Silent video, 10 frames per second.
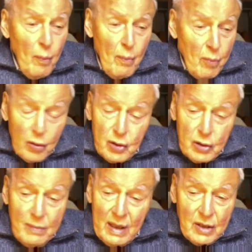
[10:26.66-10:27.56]
most
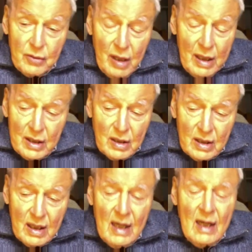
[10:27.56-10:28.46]
major religions
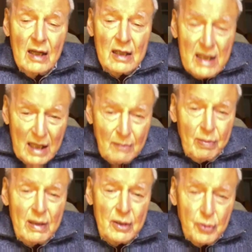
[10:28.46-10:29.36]
are
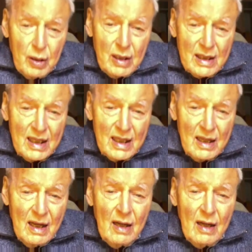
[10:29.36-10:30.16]
deeply dualistic.